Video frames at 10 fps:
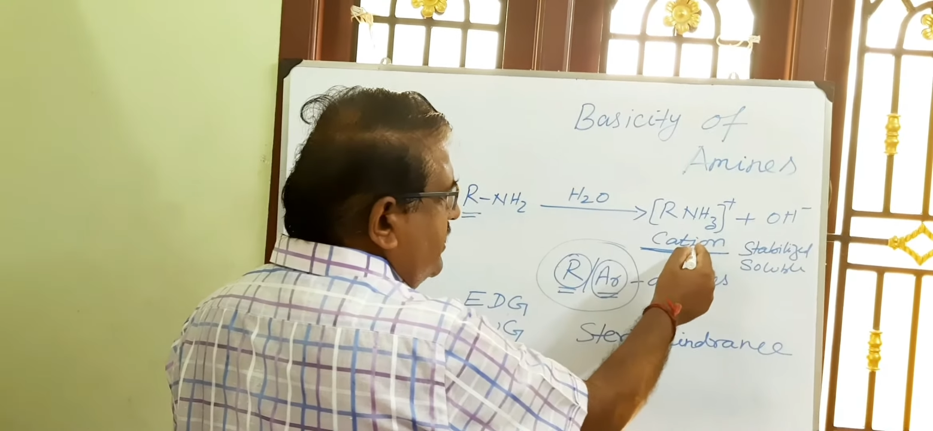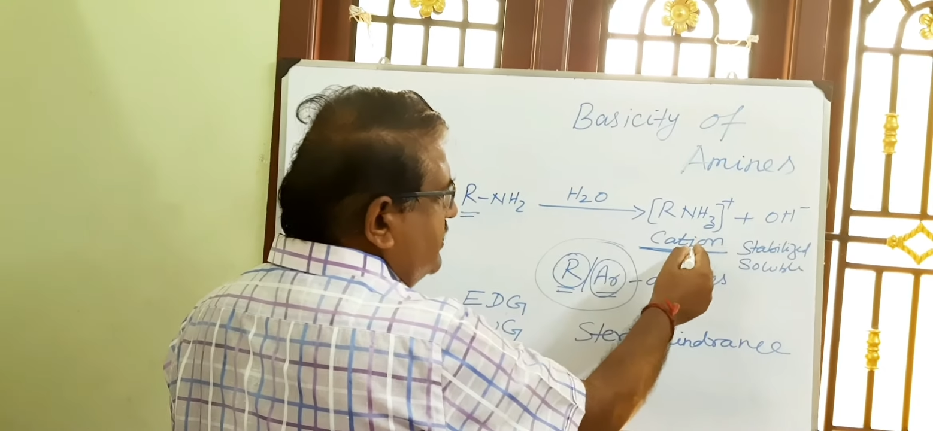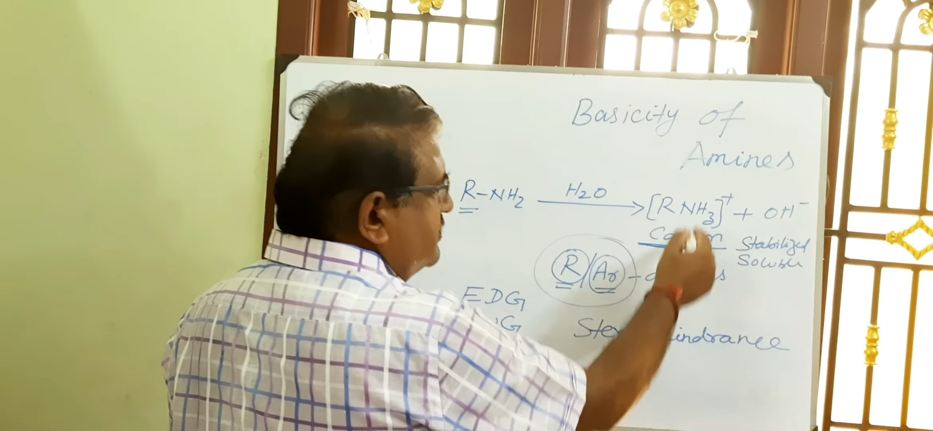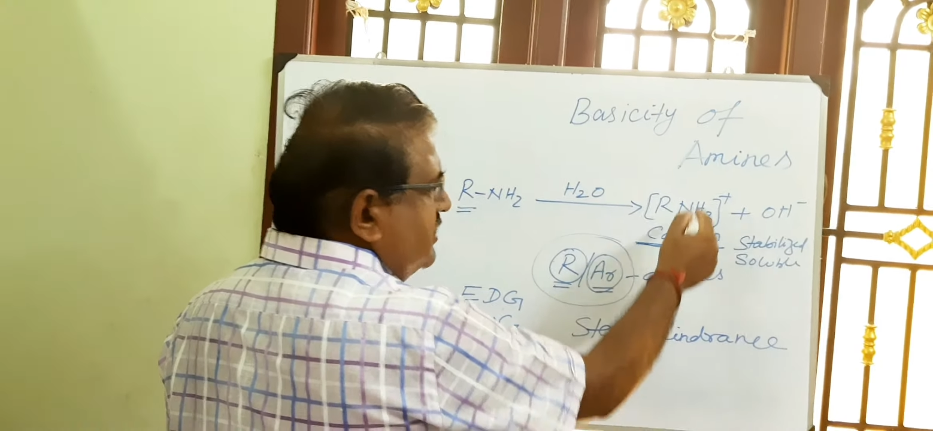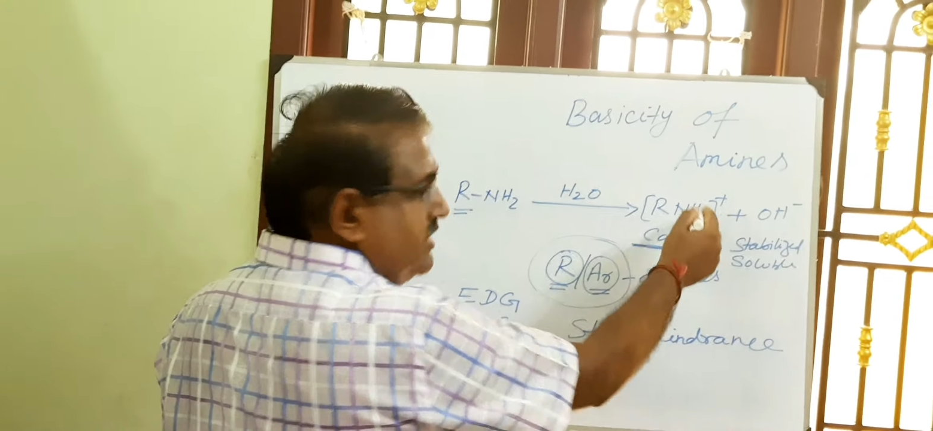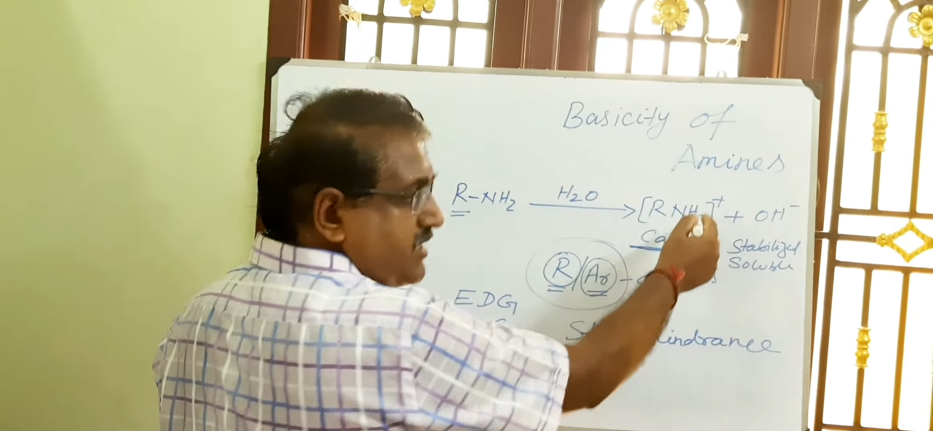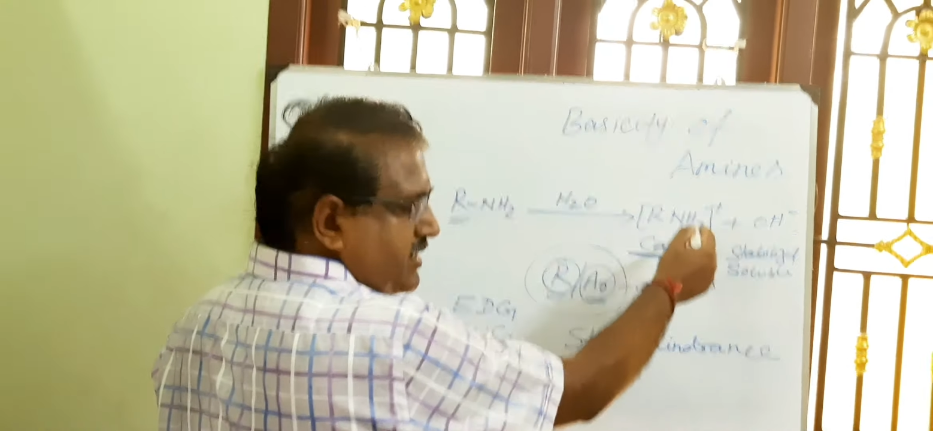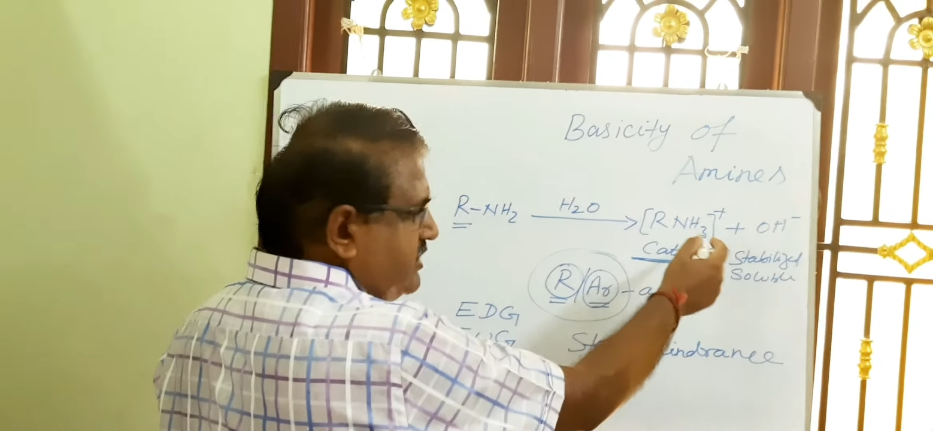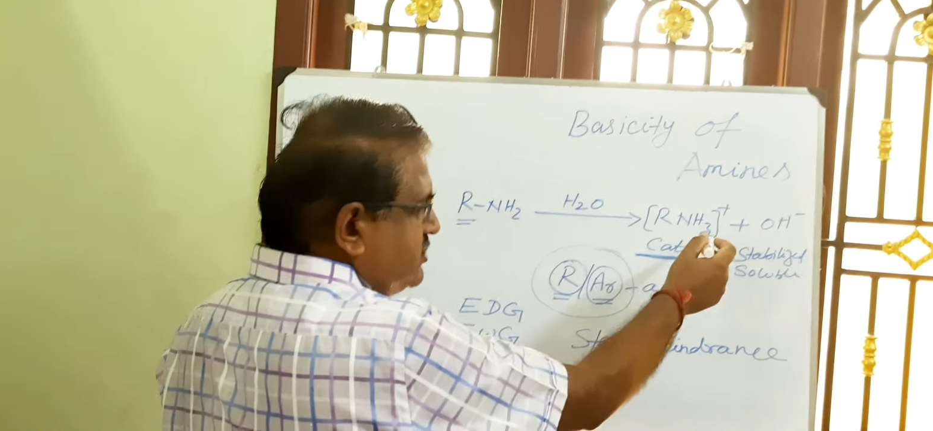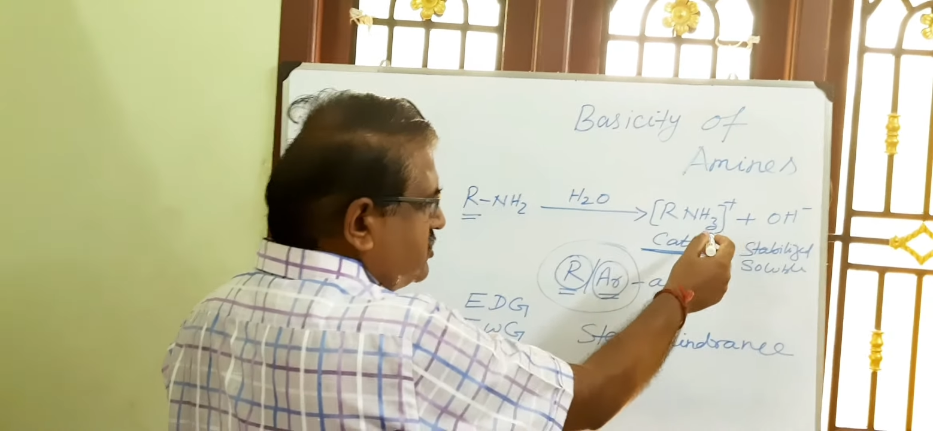is
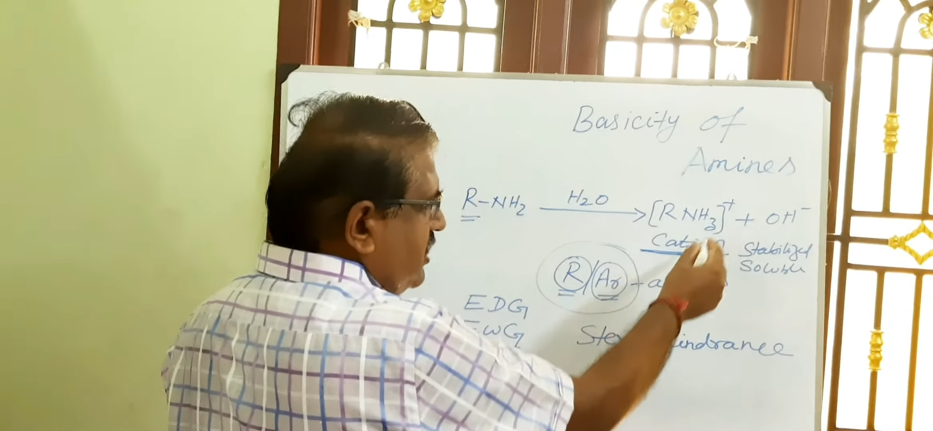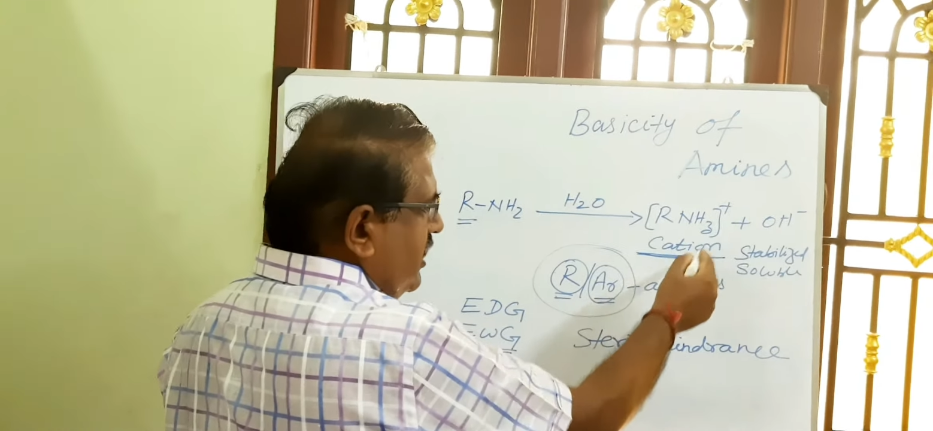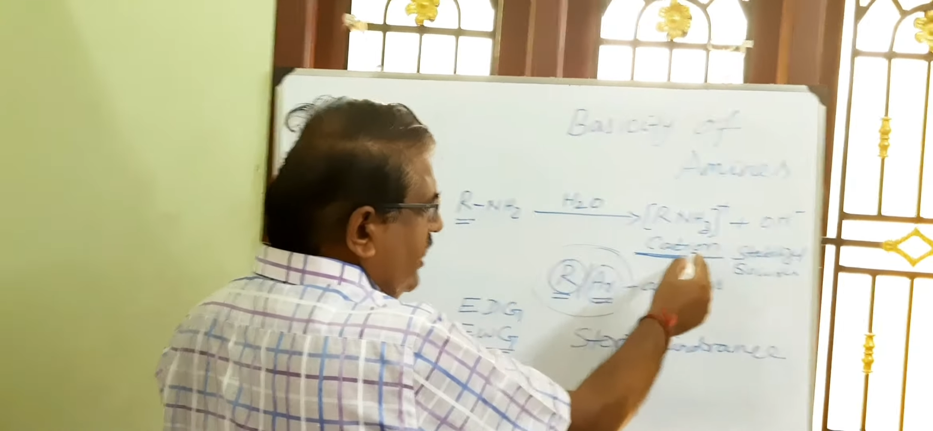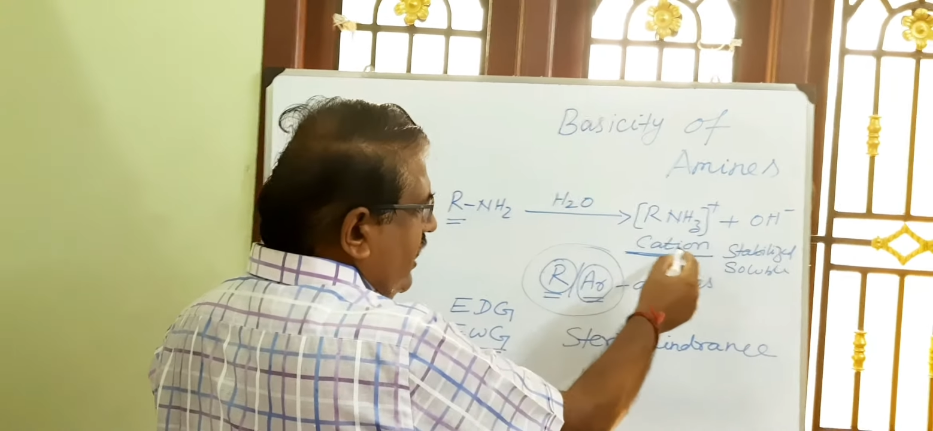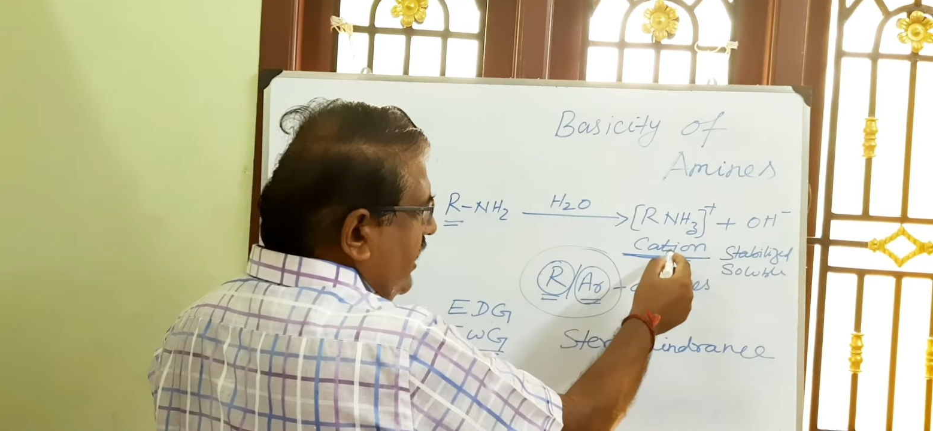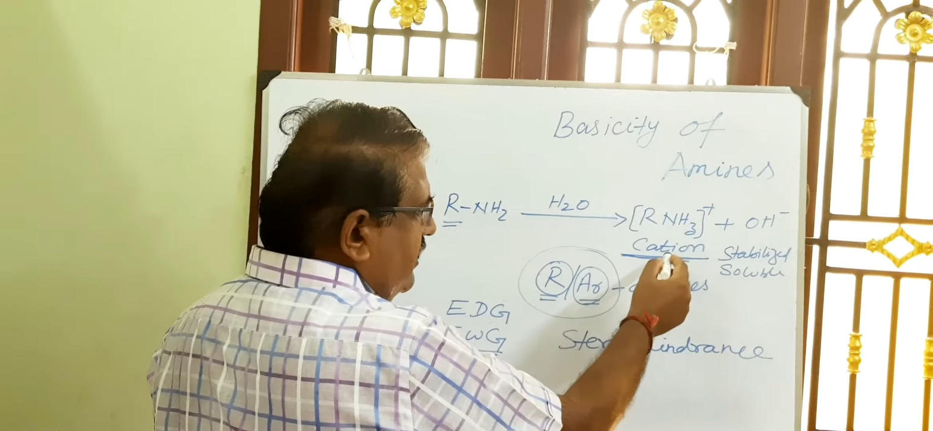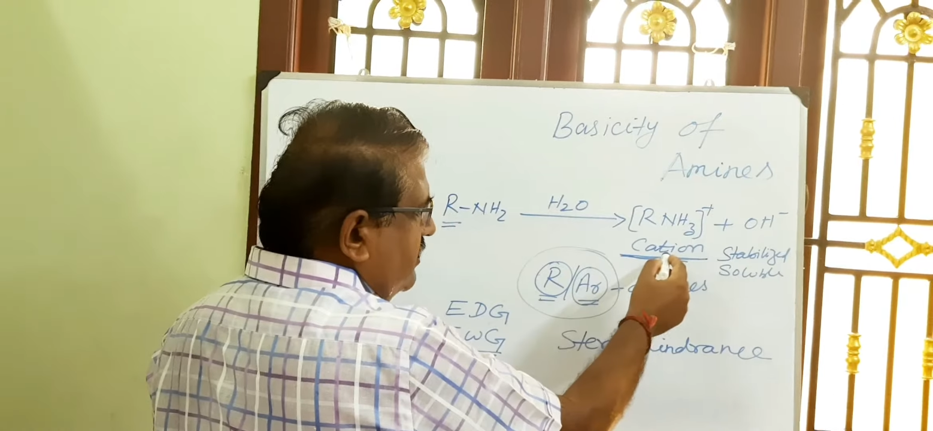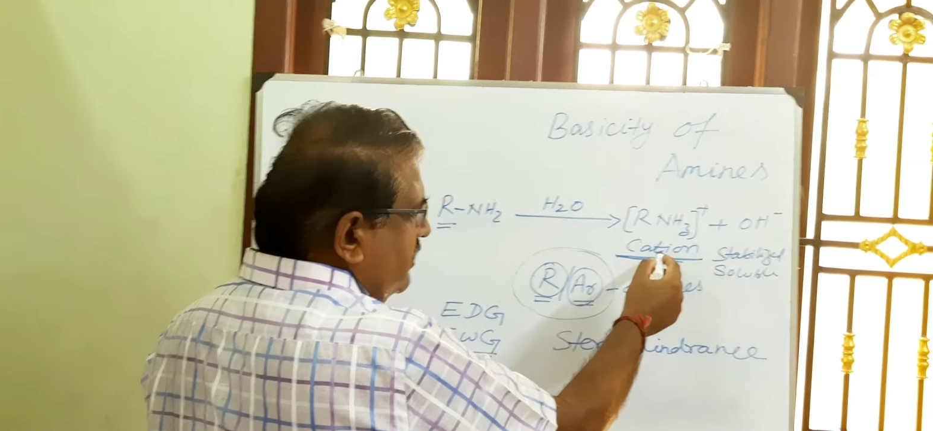increased and the